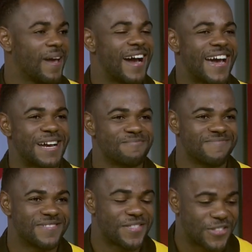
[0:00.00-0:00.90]
I am
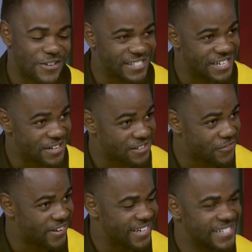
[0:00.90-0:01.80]
30 years of
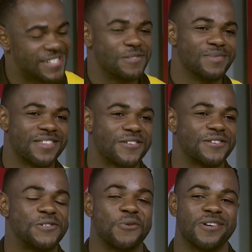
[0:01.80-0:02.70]
age. I'll be
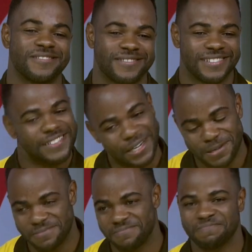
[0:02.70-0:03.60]
31
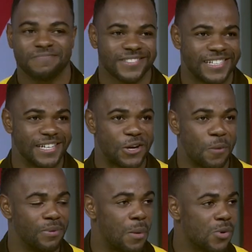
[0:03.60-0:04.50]
in a
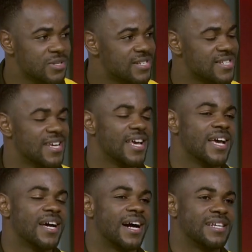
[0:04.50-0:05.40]
couple of months.
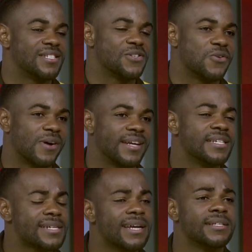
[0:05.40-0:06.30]
And so I
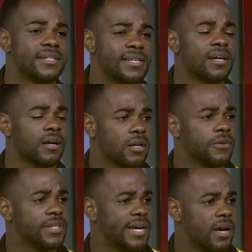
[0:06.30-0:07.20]
decided to take an early
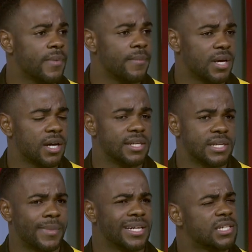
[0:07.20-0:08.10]
retirement because
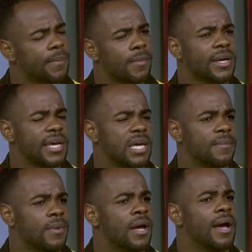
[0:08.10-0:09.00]
I'm at the top of my
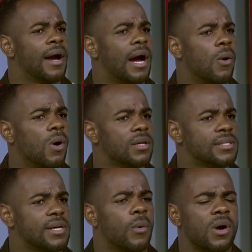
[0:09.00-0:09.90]
game. I
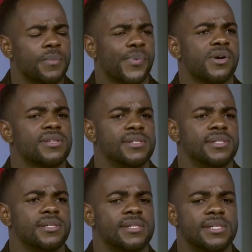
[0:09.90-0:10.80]
want persons
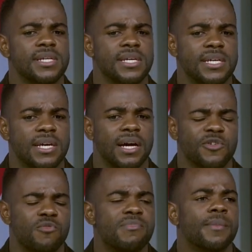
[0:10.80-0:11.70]
to see and
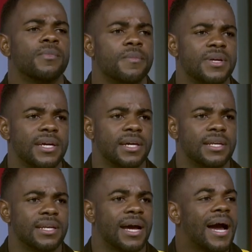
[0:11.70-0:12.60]
remember me
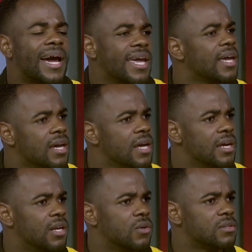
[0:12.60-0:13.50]
in high,
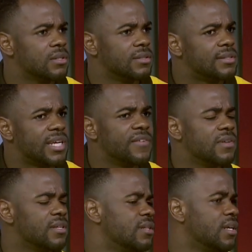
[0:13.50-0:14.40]
you know, to give
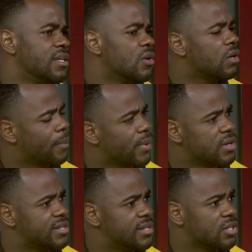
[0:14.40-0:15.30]
the younger
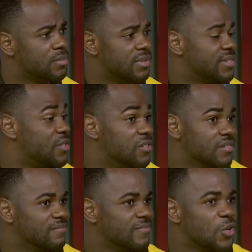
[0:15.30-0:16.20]
person something to
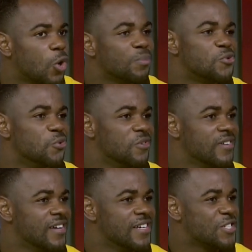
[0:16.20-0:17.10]
look up to,
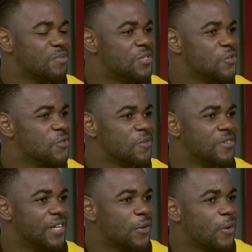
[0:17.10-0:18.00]
something to,
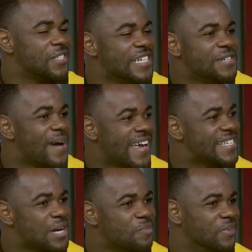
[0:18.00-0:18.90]
you know, I want to lead by
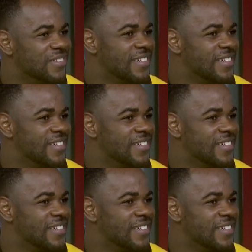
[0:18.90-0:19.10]
example.